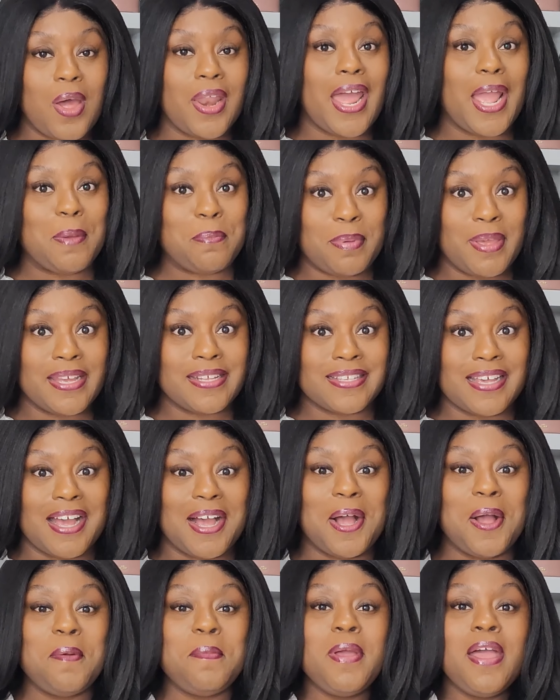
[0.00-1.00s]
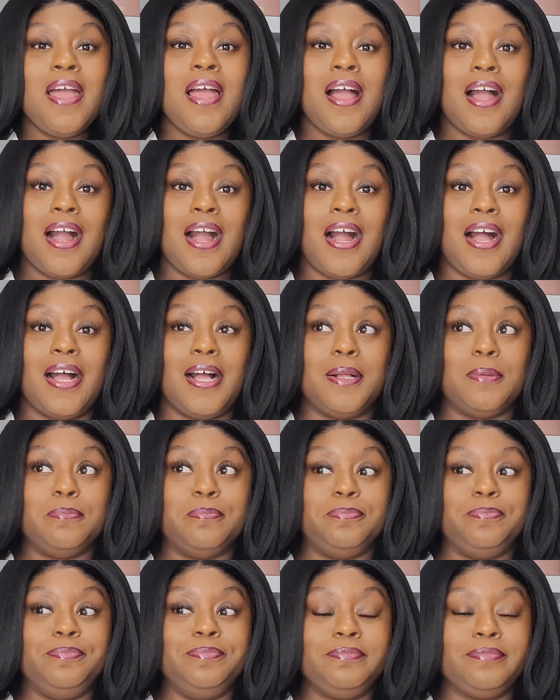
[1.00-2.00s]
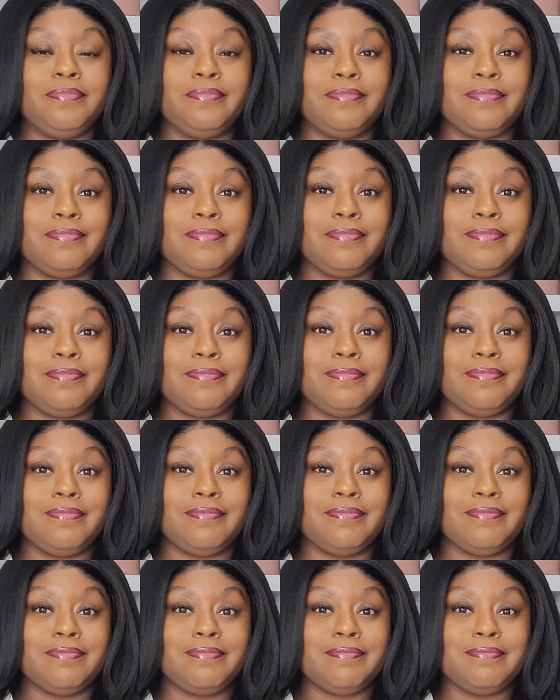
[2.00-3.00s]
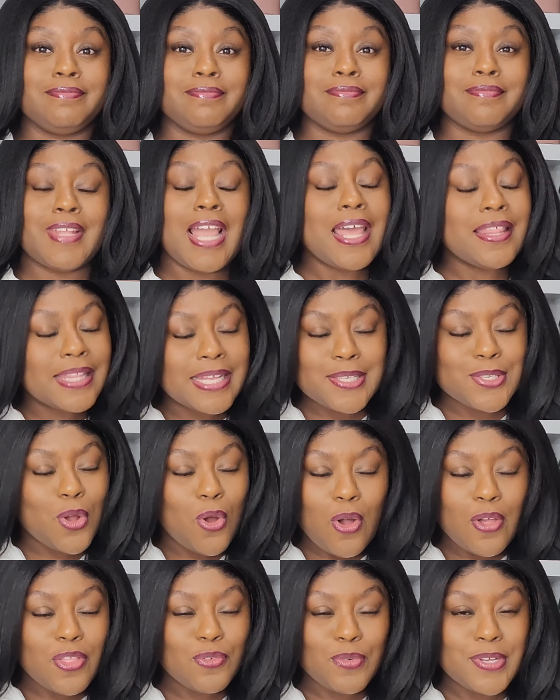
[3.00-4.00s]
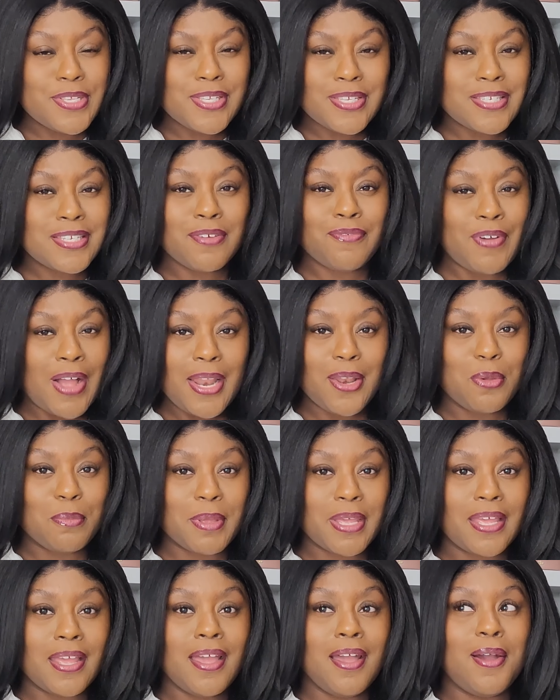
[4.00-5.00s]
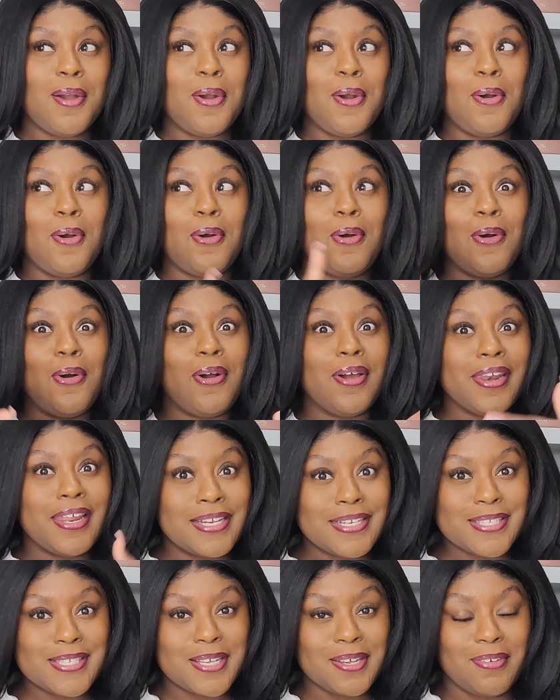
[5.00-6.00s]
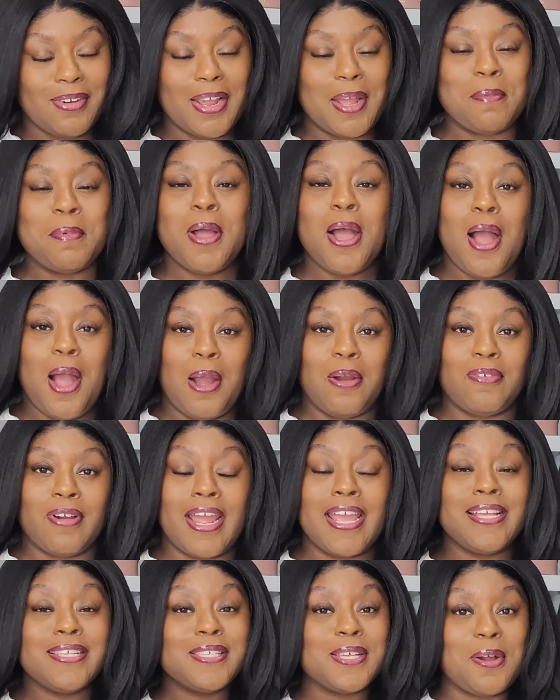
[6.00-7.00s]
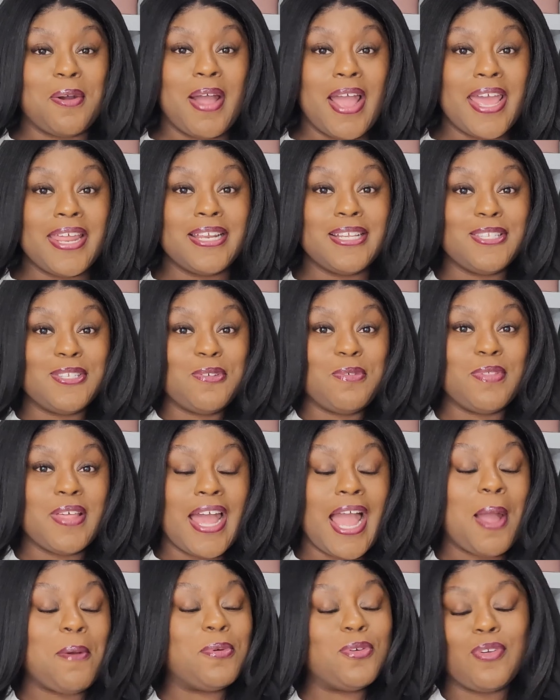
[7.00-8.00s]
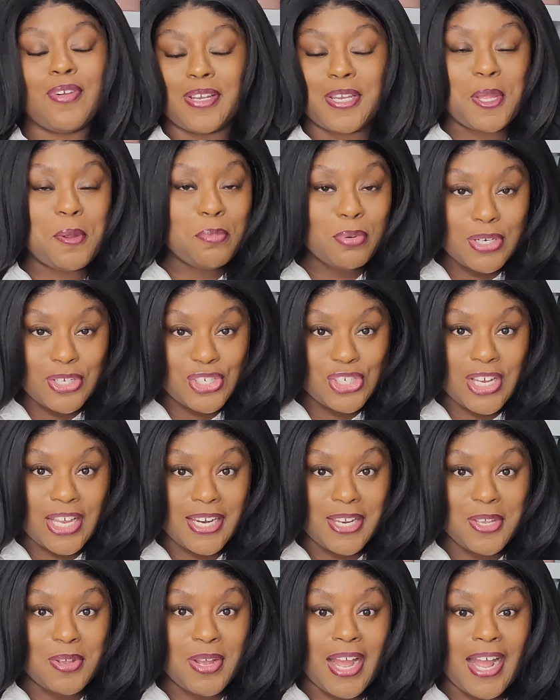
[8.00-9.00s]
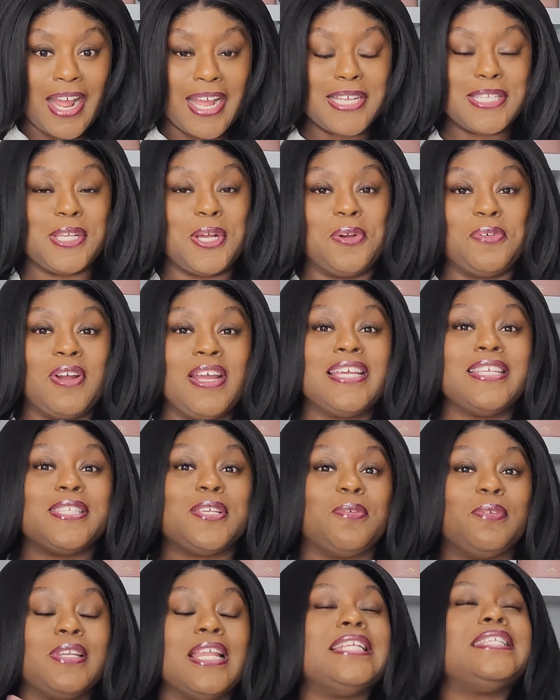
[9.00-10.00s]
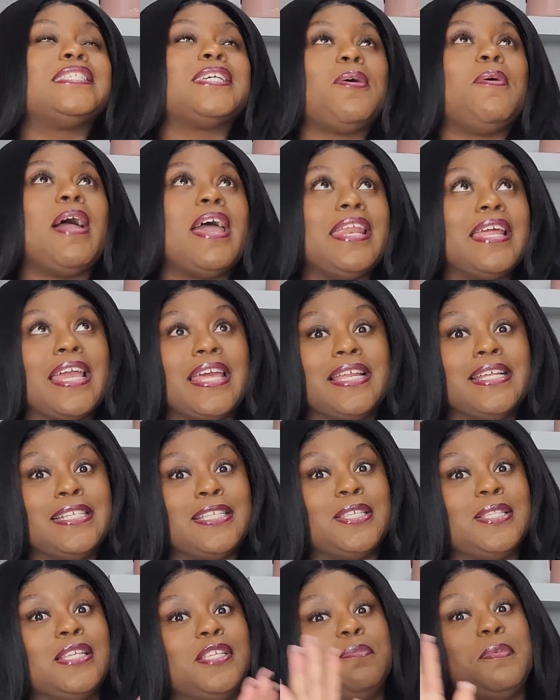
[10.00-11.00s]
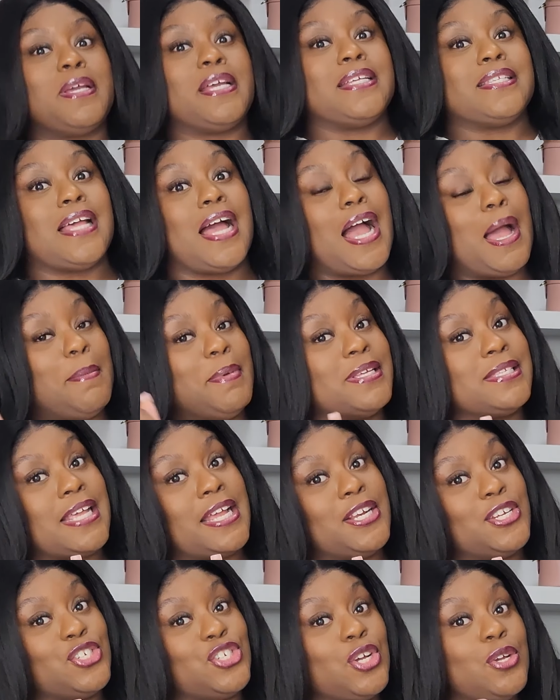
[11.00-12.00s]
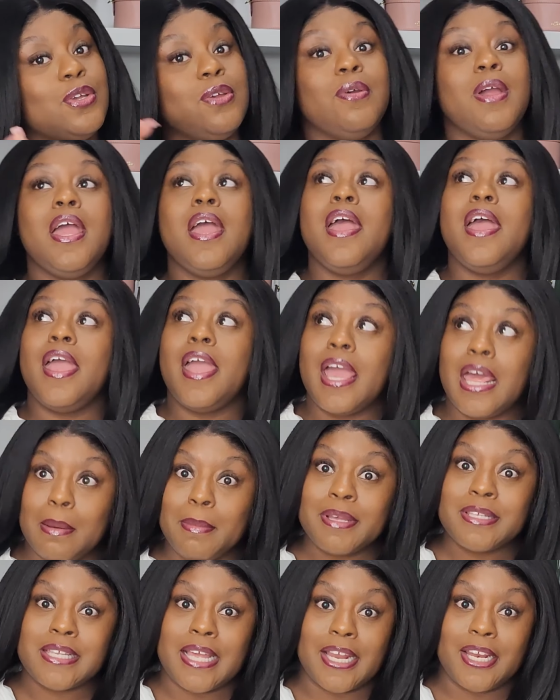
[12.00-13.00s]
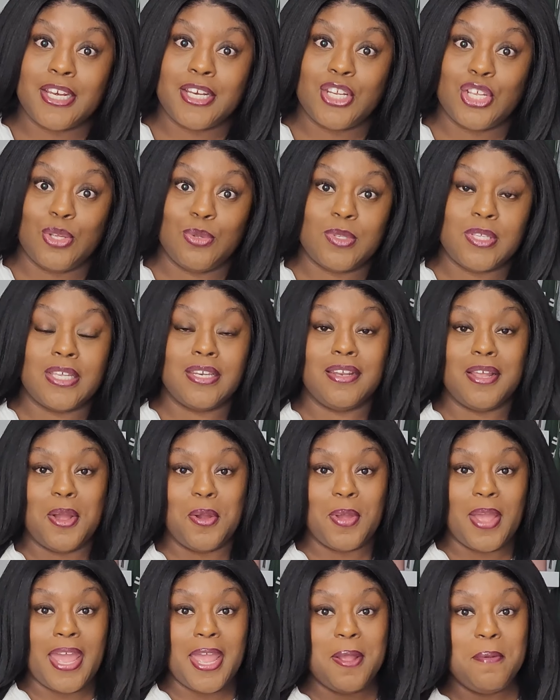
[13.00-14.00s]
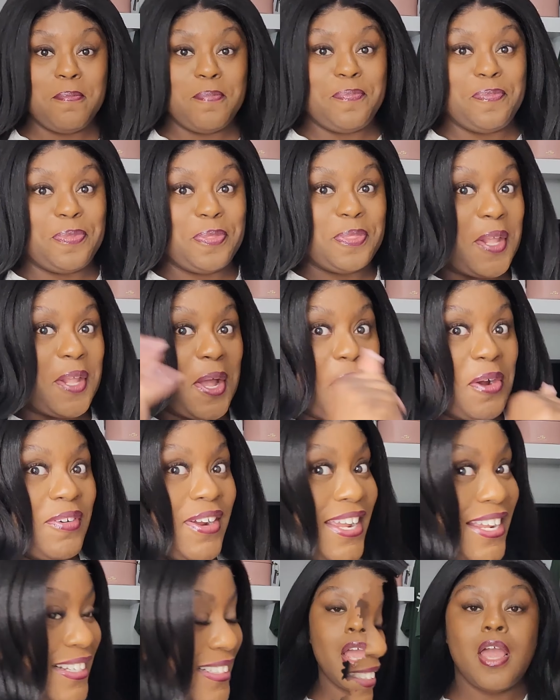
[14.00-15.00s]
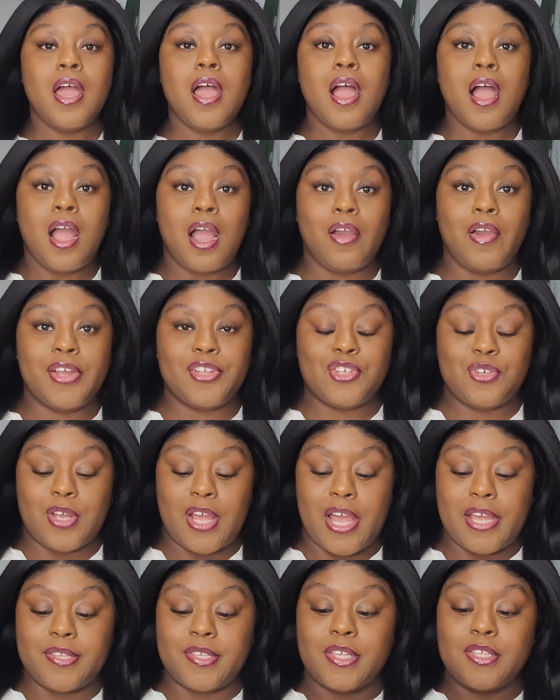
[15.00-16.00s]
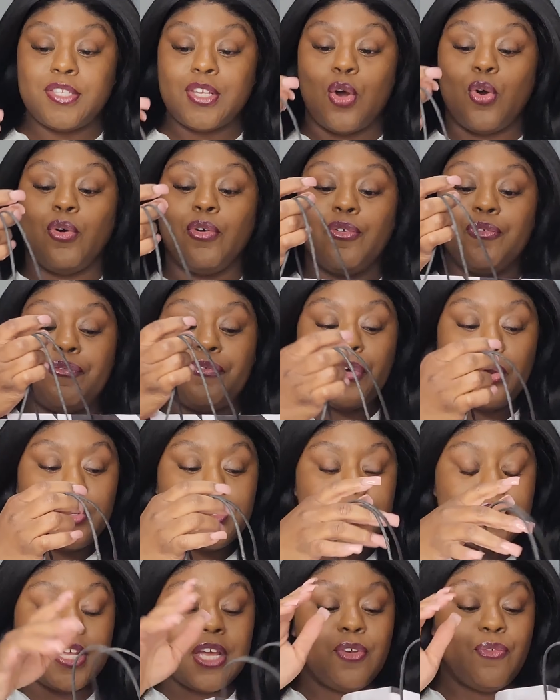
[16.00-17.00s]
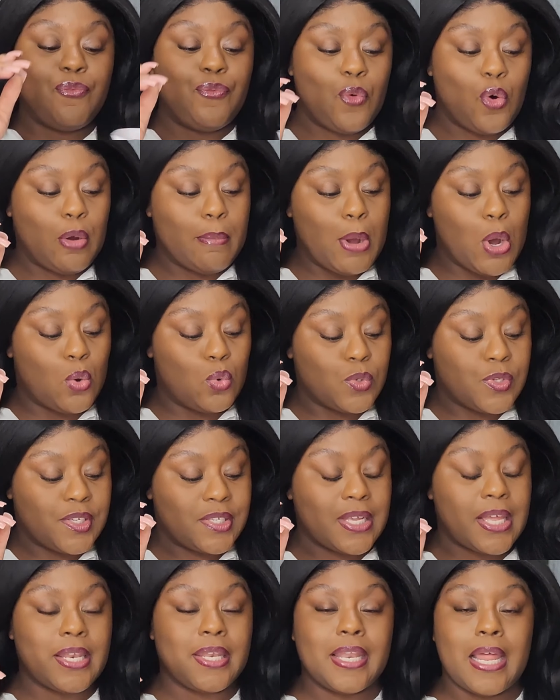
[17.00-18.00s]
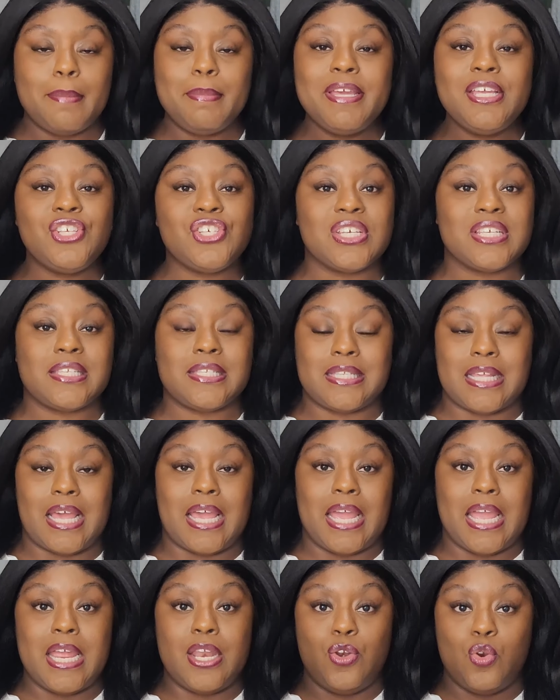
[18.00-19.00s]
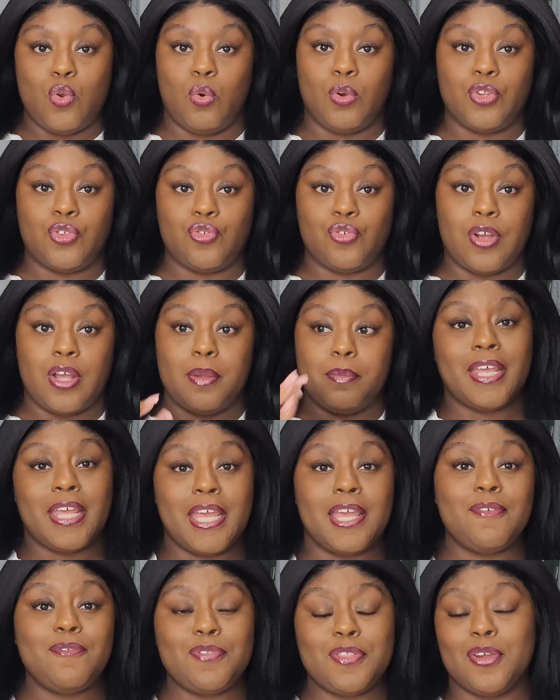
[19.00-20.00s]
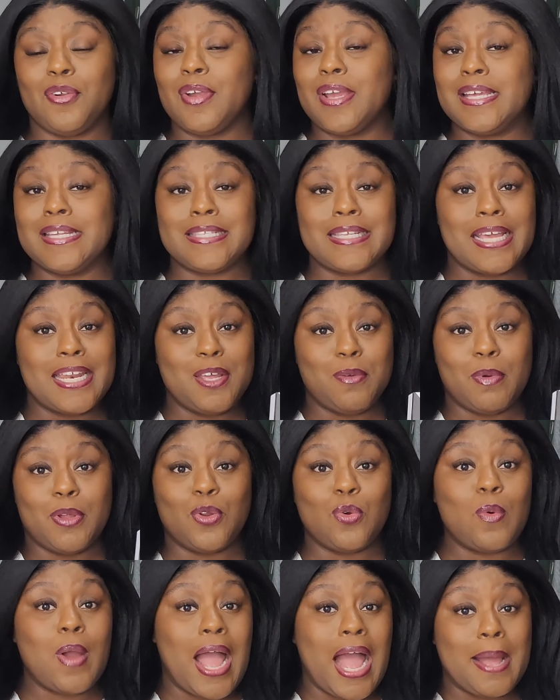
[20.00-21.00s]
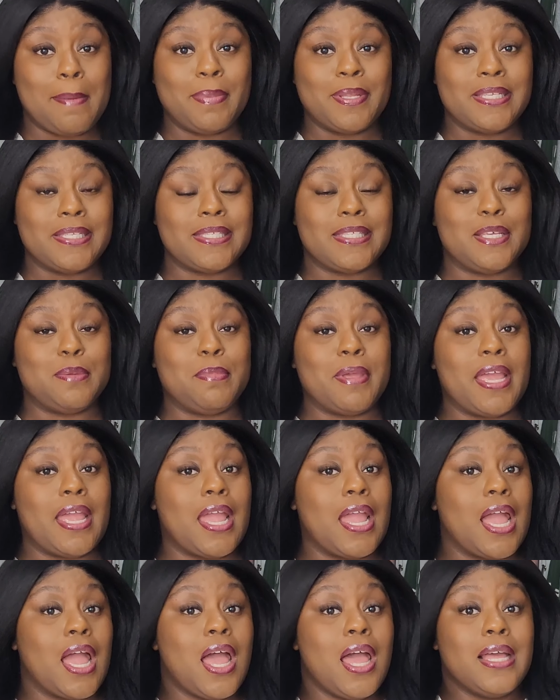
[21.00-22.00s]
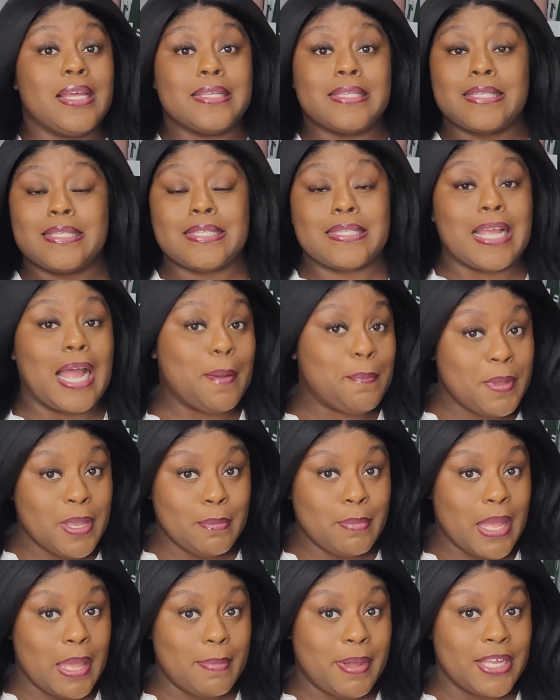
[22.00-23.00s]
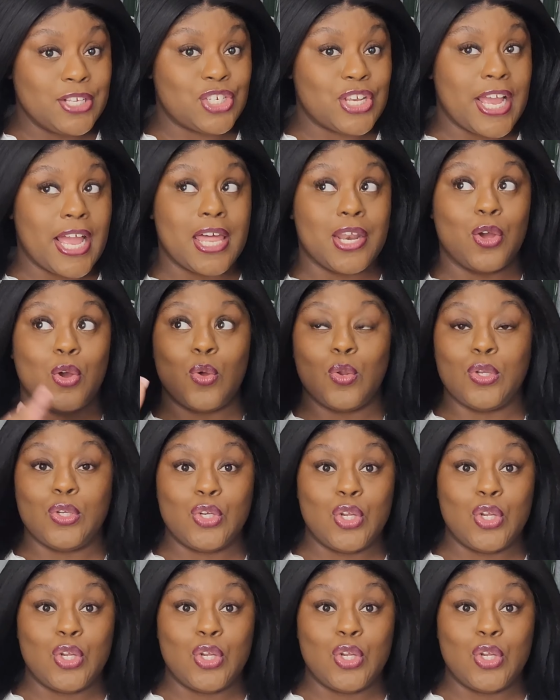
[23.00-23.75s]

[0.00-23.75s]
what I picked up. Um, and that's all the reason to follow me on Instagram. All right, so go ahead and do that. I would greatly appreciate it, you guys. All right, so let's go ahead and get into this because I'm excited to show you and I'm excited to use it, okay? All right. All right, you guys. So first and foremost, let me just say Nordstrom, if there is anyone who happens to be stopping by my channel,